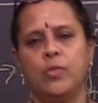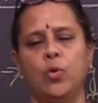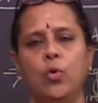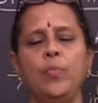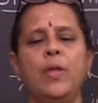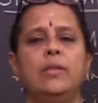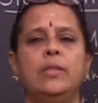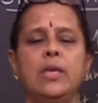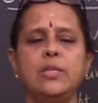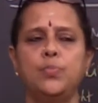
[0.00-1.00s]
So,
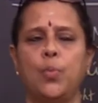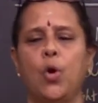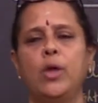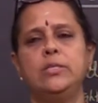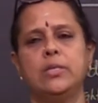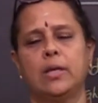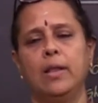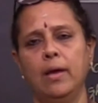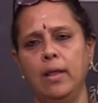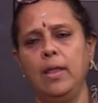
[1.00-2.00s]
these points
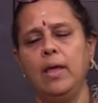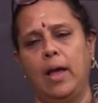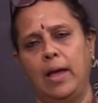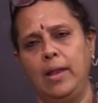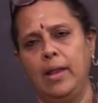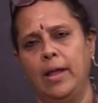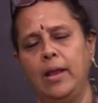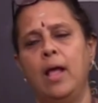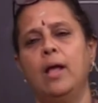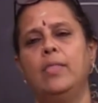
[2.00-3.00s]
clearly
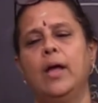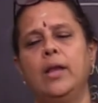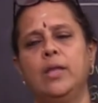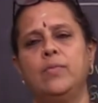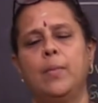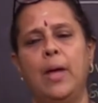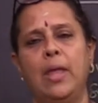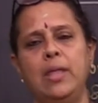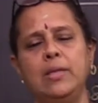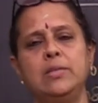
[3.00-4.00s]
highlight that if the
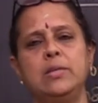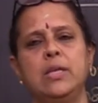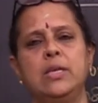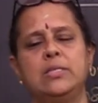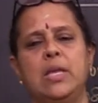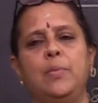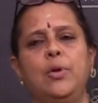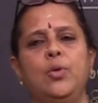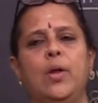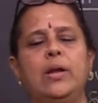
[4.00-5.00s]
manager is
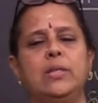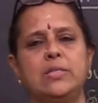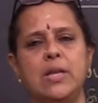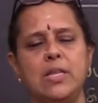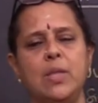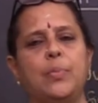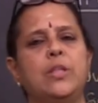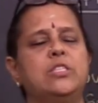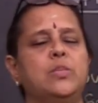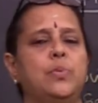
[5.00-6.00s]
able to understand the
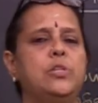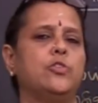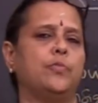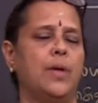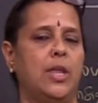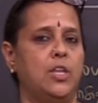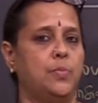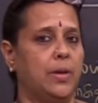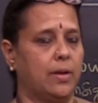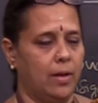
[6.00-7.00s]
principles of
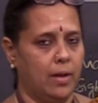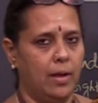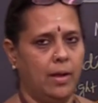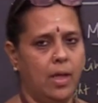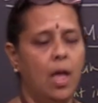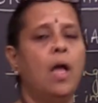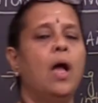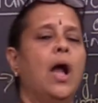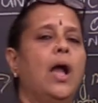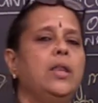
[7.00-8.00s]
management clearly
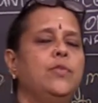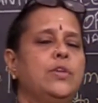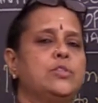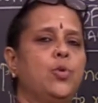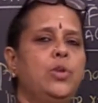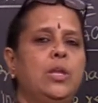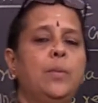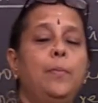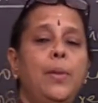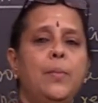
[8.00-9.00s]
and if he is going to
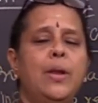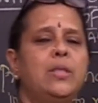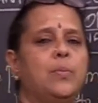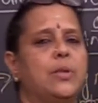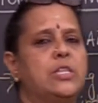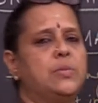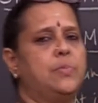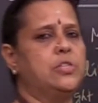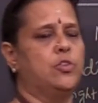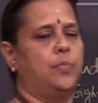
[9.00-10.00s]
implement the
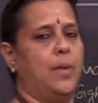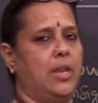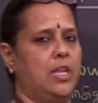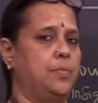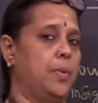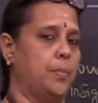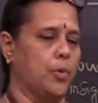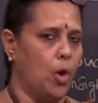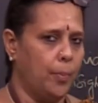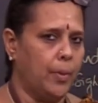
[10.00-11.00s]
principles of management
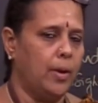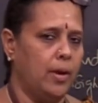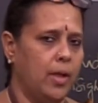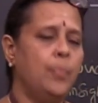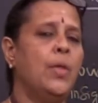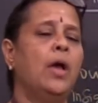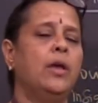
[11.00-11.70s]
properly,